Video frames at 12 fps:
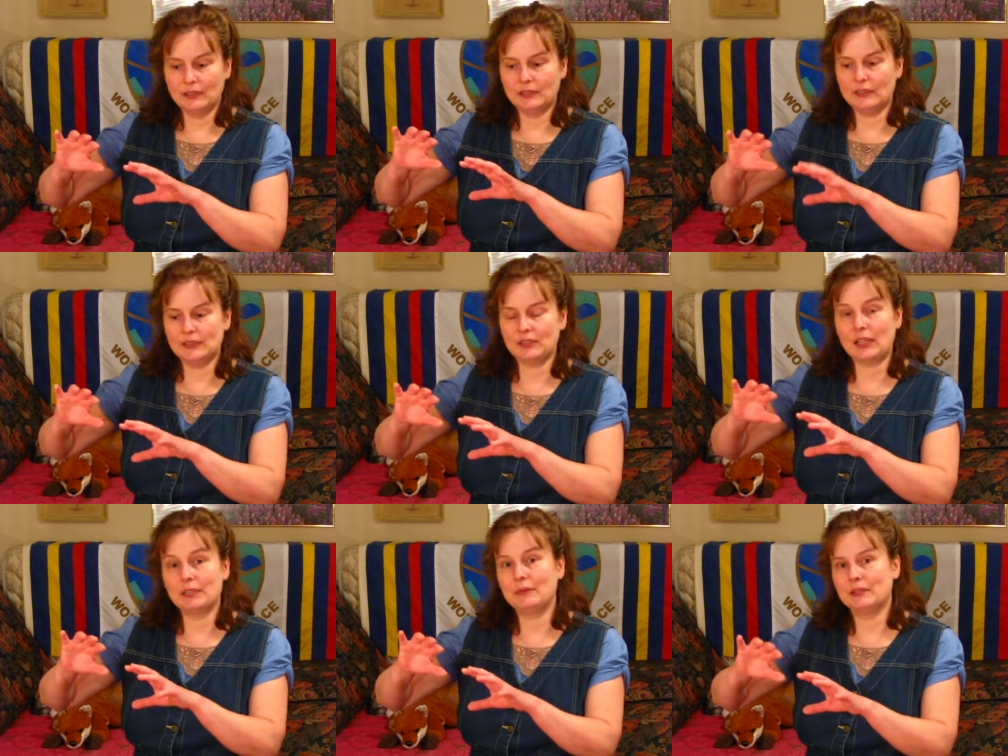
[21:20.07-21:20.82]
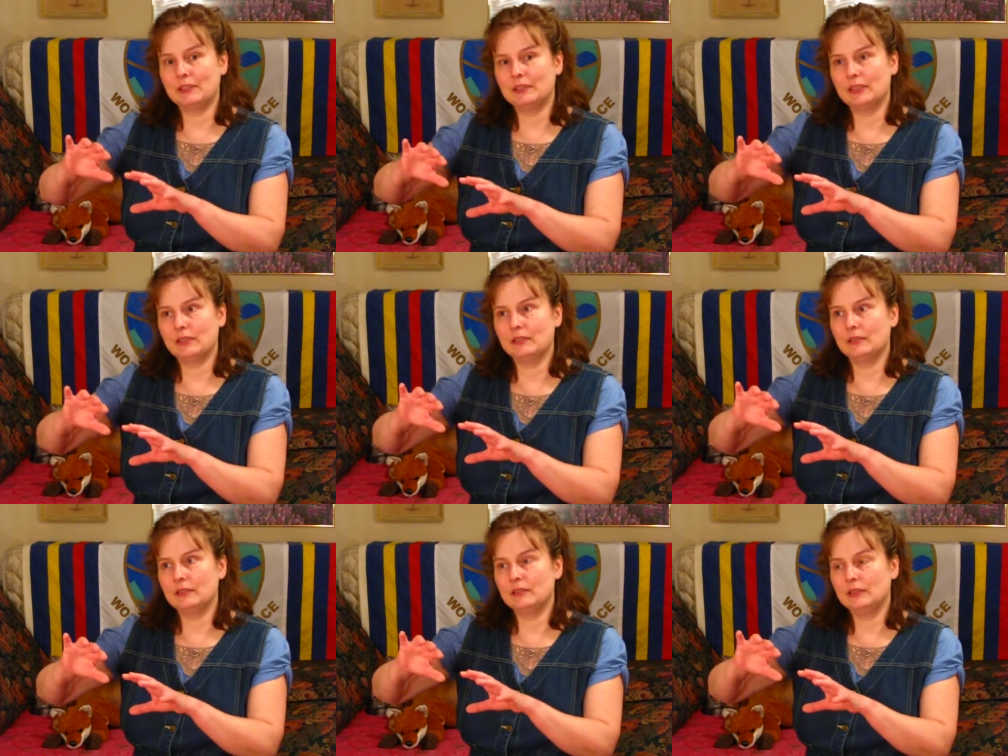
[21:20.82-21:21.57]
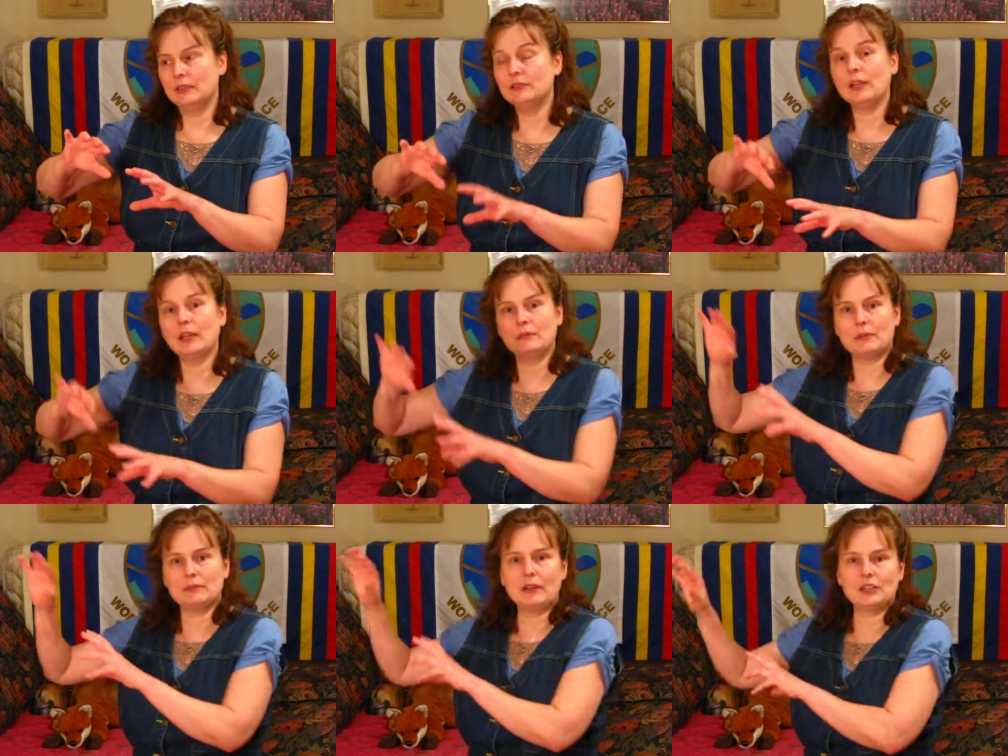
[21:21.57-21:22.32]
to decide whether to unite
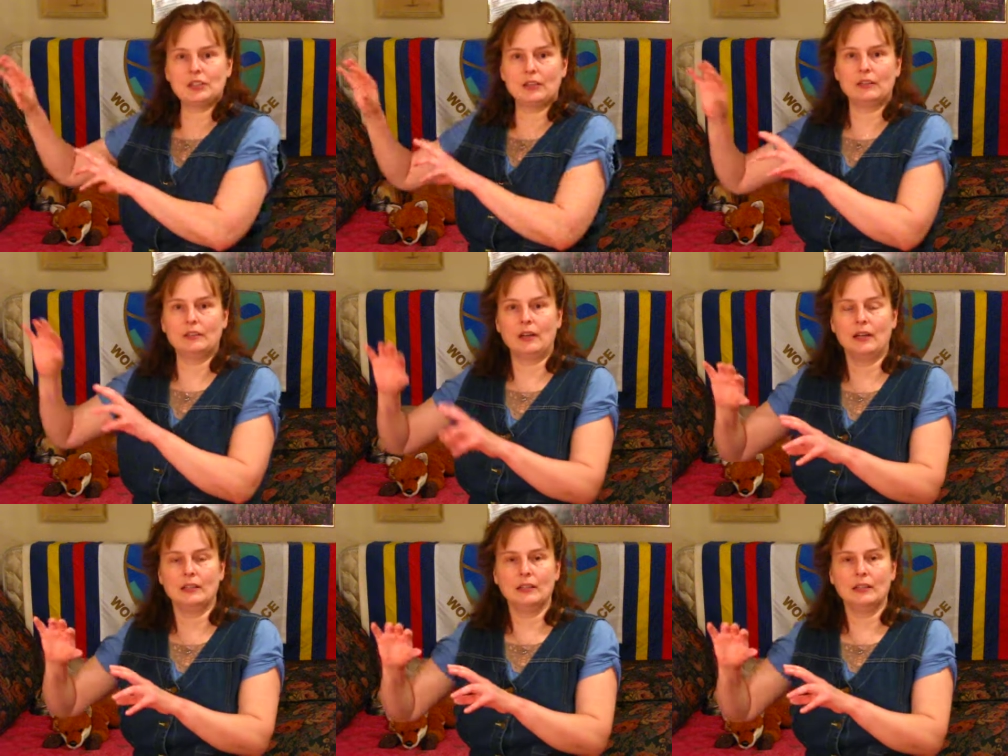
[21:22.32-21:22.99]
with Russia or not.